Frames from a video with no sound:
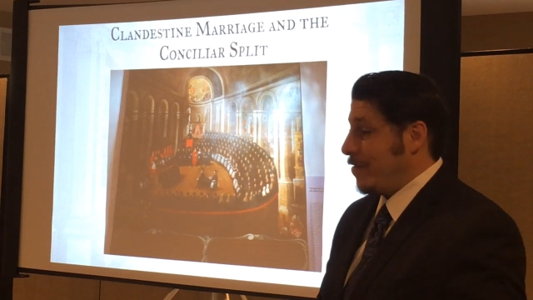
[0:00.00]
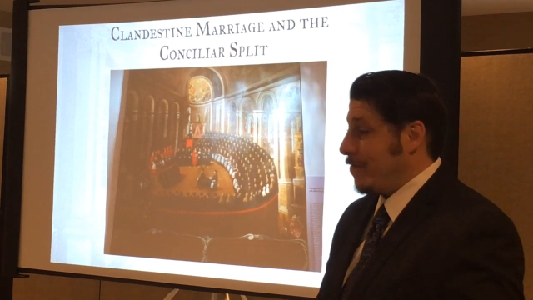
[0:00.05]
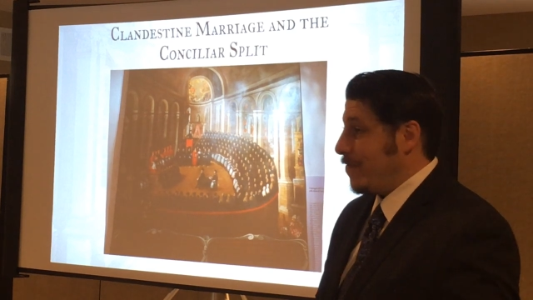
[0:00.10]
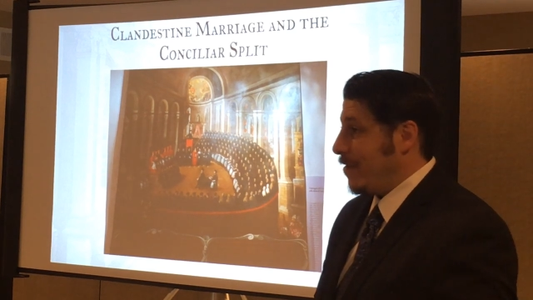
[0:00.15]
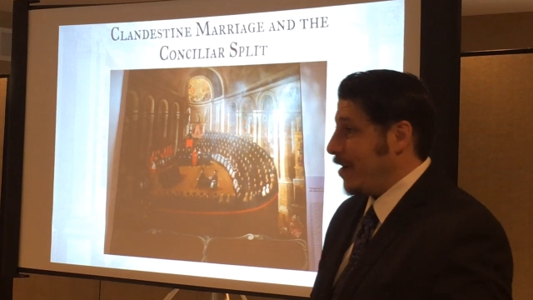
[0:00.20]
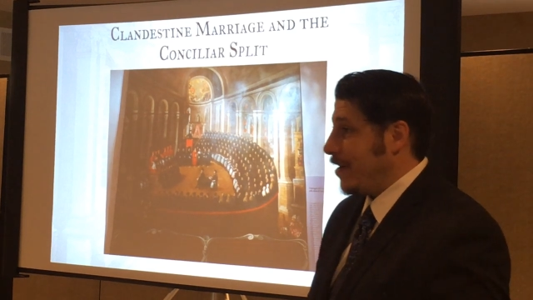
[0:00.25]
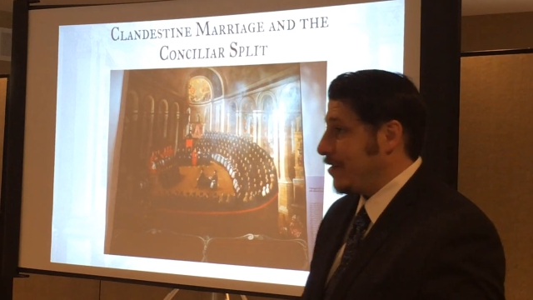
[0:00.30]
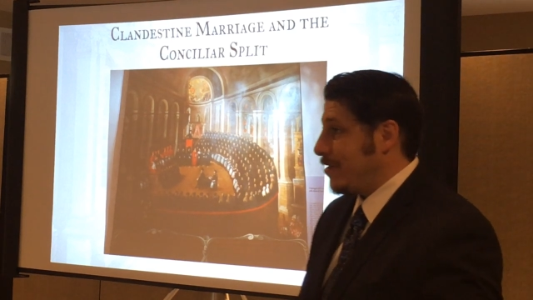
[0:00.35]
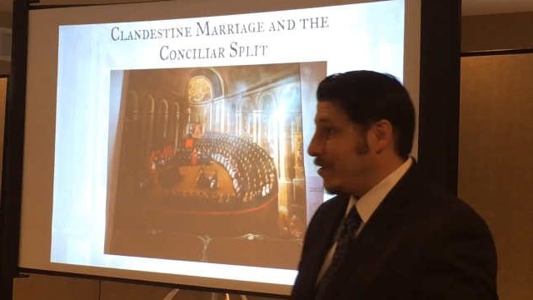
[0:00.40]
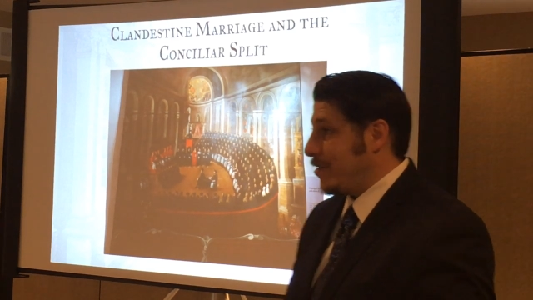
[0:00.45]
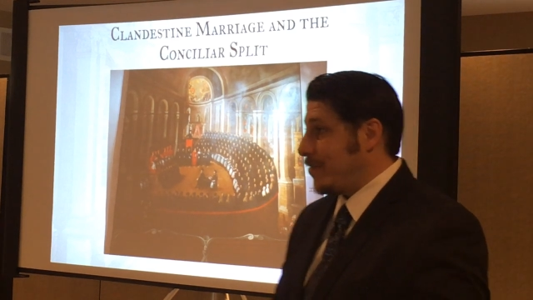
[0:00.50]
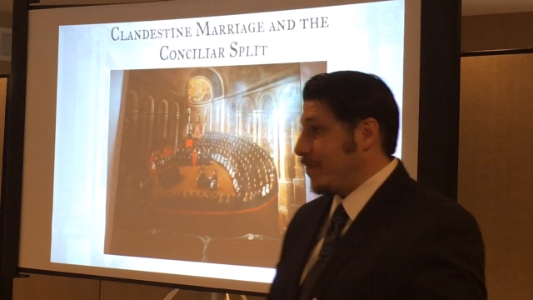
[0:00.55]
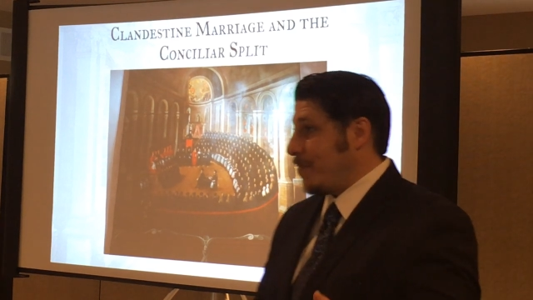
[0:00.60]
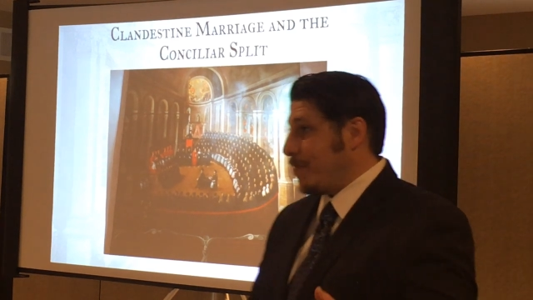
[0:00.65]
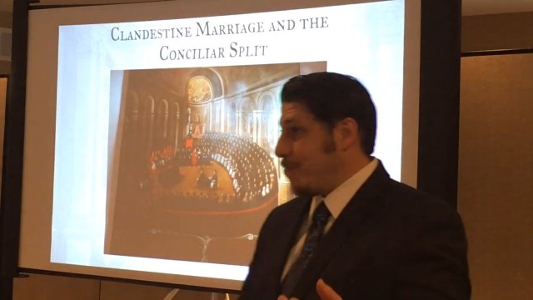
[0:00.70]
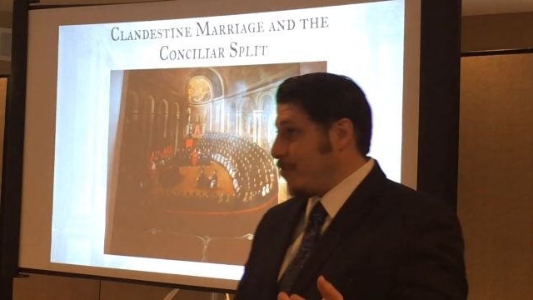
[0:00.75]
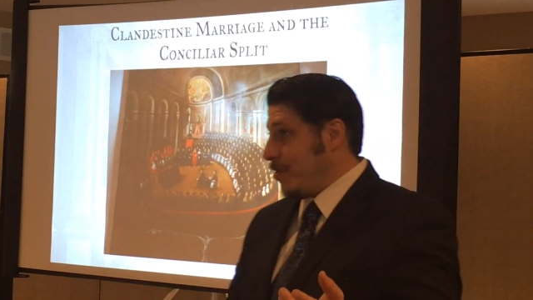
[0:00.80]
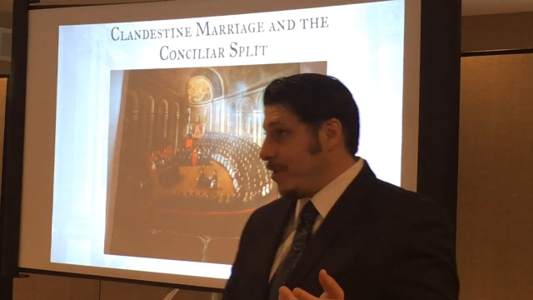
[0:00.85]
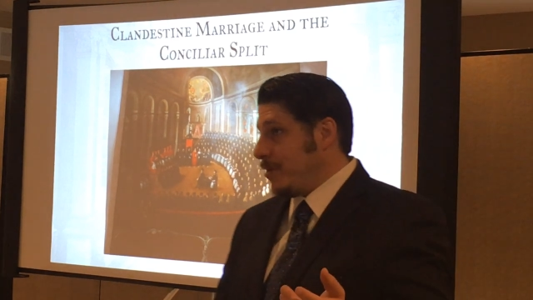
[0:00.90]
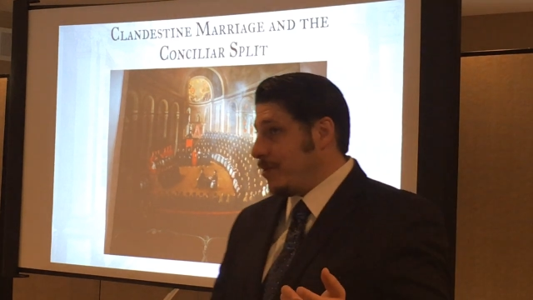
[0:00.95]
Alphonsus,
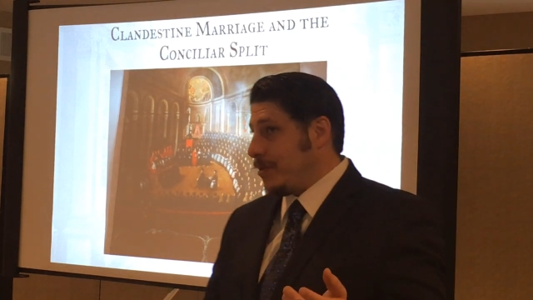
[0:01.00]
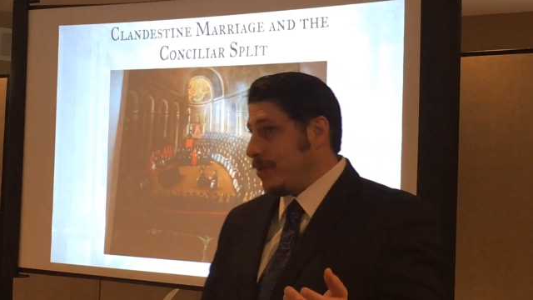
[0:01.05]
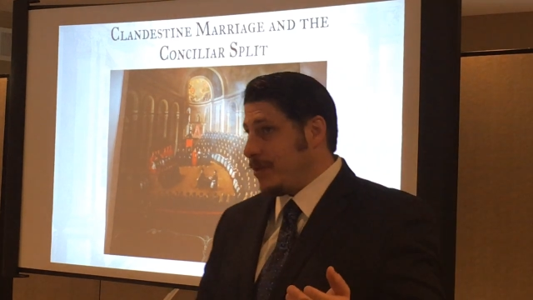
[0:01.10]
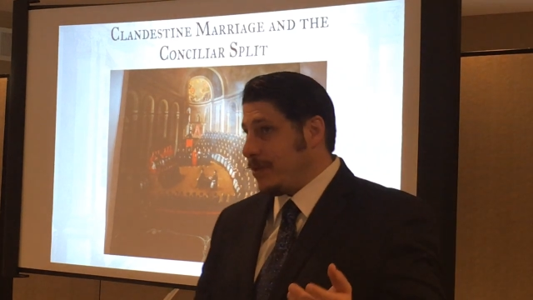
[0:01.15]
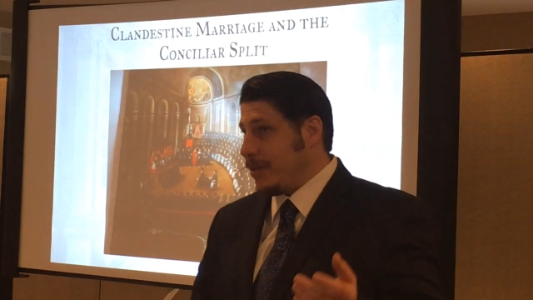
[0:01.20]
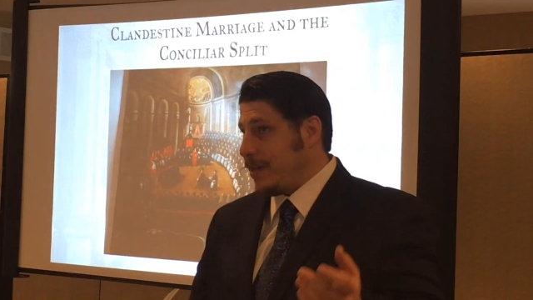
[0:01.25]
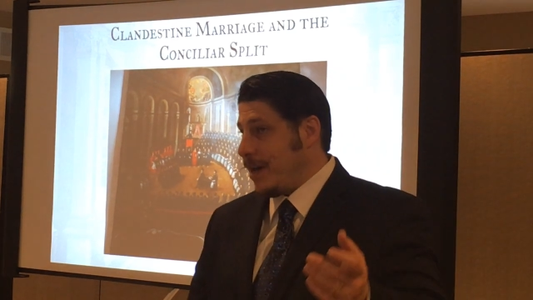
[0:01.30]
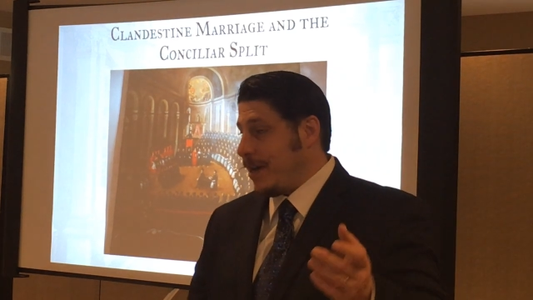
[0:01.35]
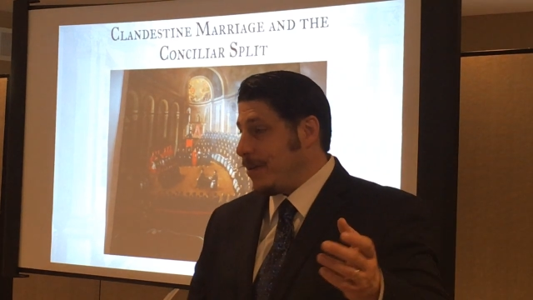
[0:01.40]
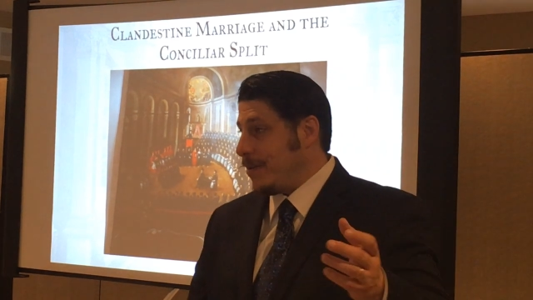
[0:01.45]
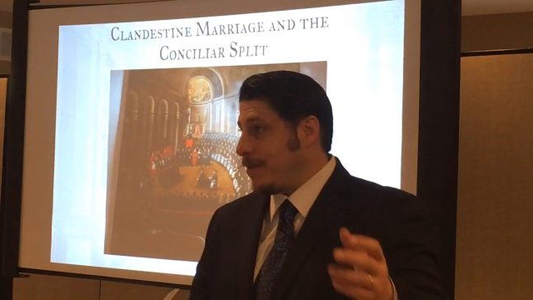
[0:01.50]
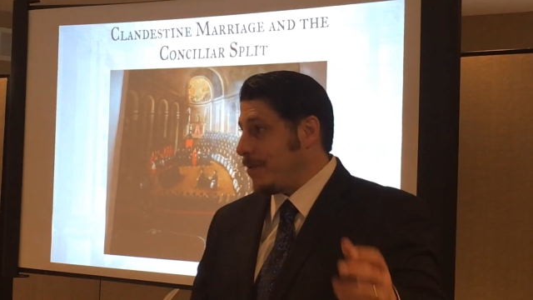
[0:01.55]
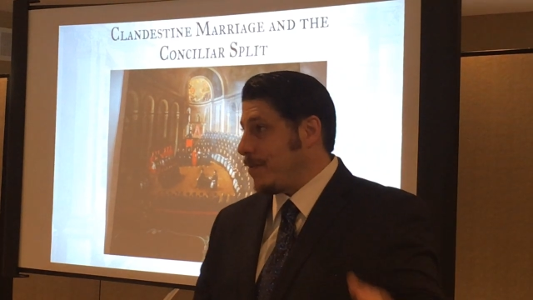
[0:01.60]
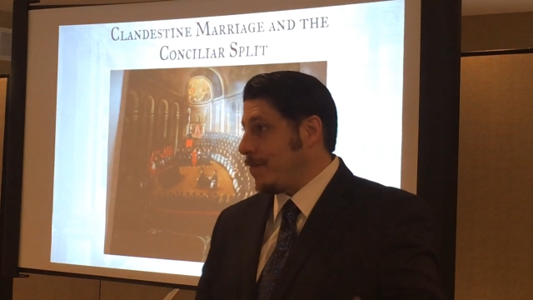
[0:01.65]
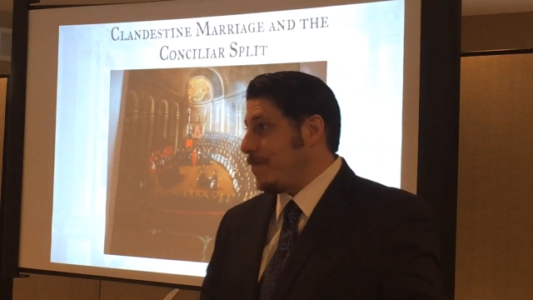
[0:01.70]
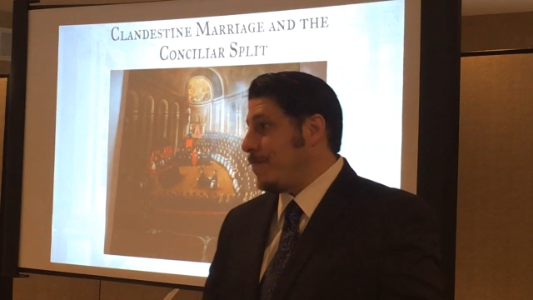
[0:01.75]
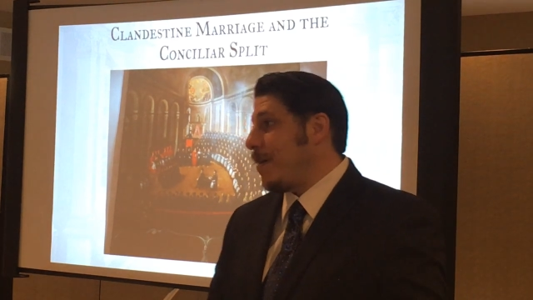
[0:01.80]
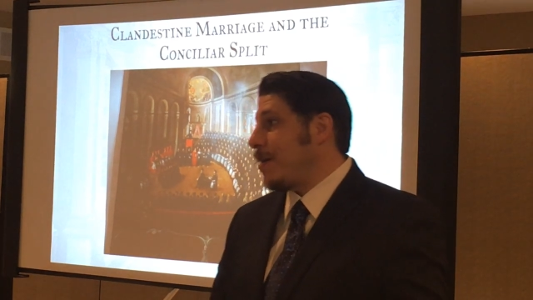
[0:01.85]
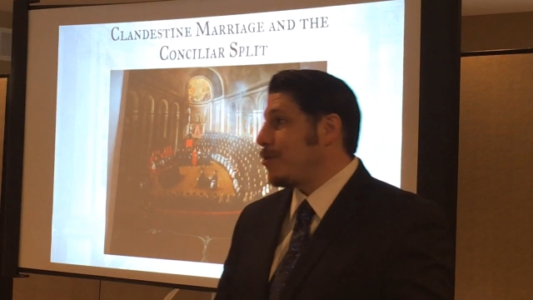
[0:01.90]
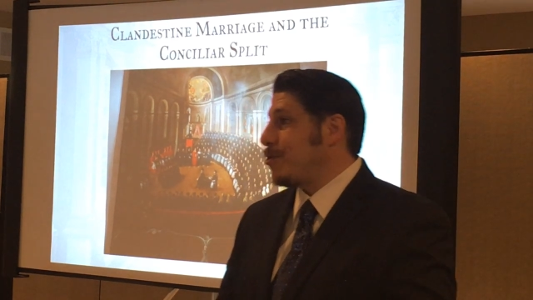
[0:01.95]
if a priest sits down at
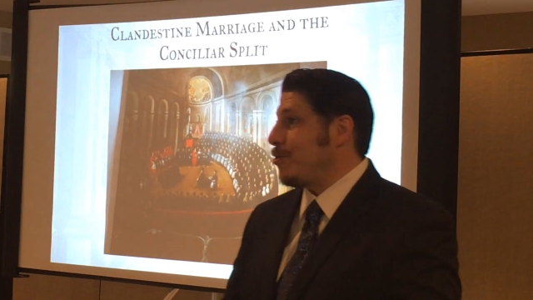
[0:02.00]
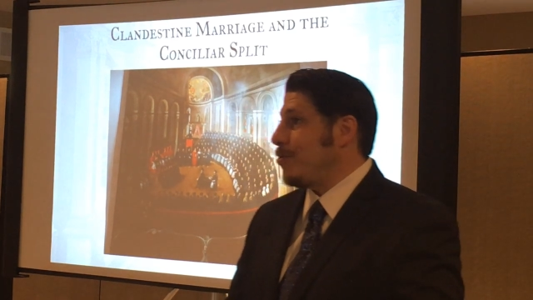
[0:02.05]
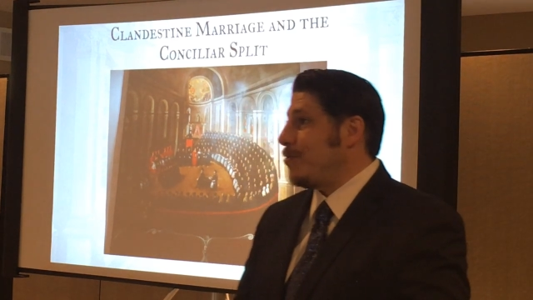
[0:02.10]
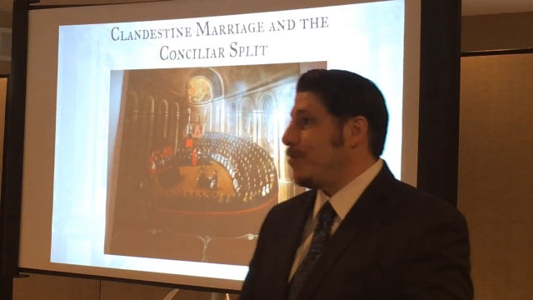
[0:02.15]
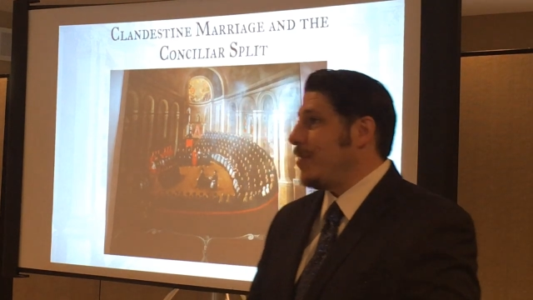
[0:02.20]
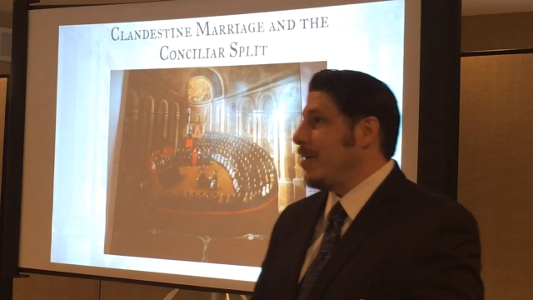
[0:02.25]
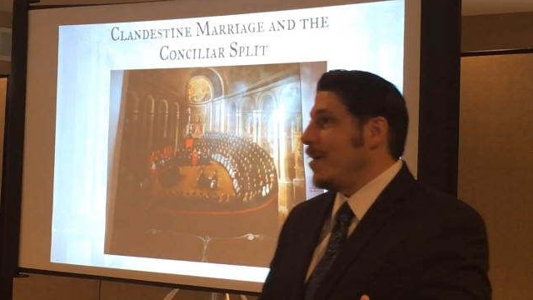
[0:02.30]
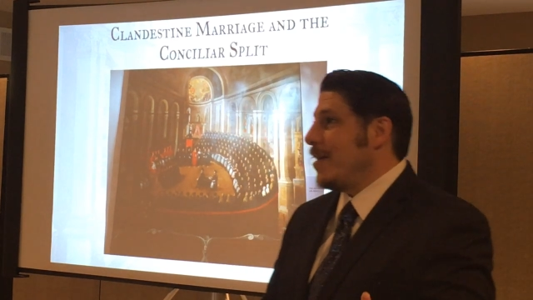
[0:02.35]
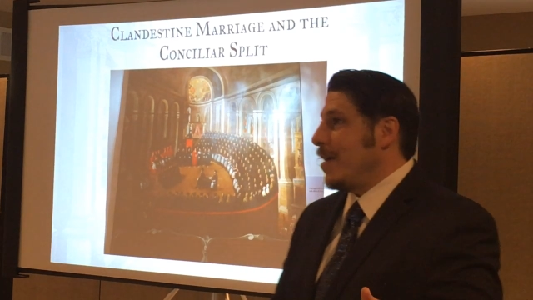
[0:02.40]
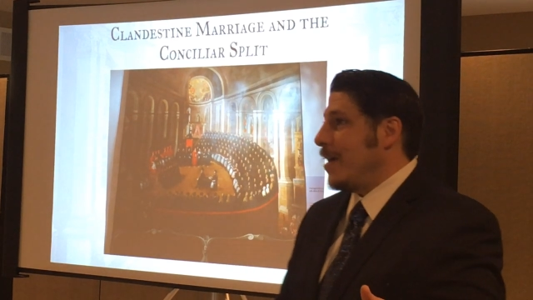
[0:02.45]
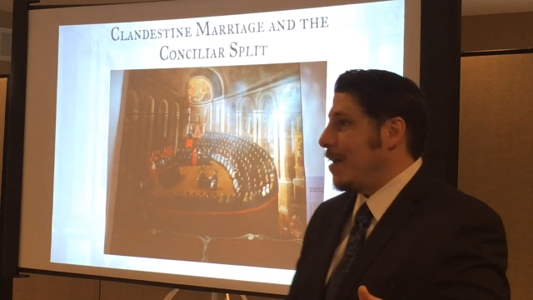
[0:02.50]
the confessional